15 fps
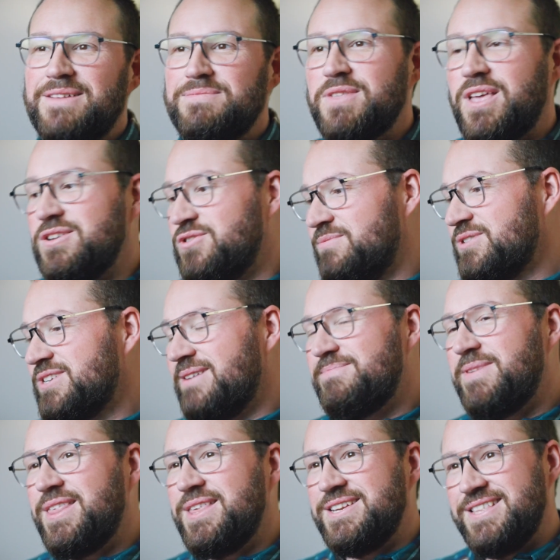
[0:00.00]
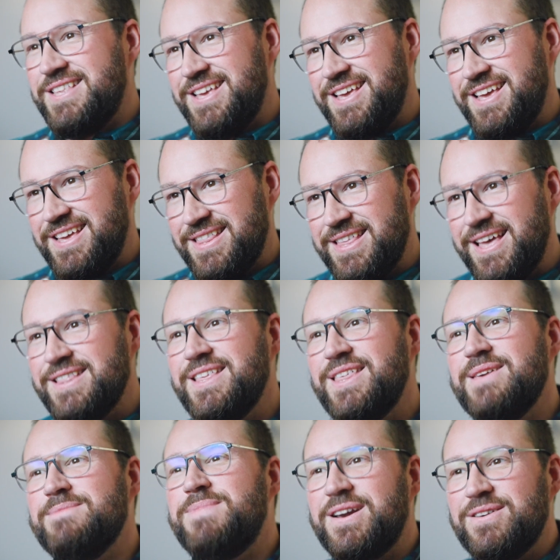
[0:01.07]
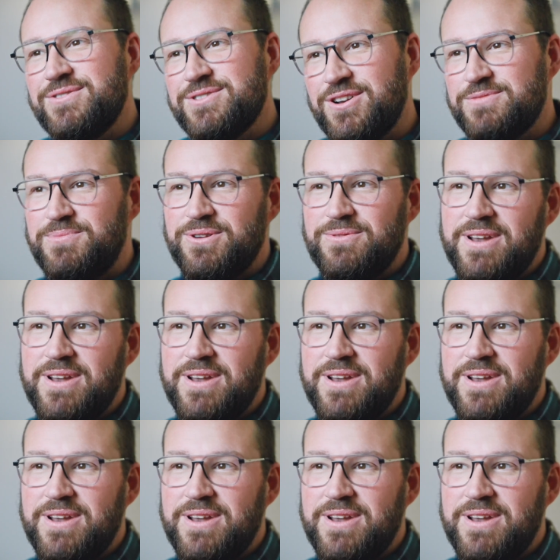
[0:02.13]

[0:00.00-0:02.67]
the server is running out of resources or storage.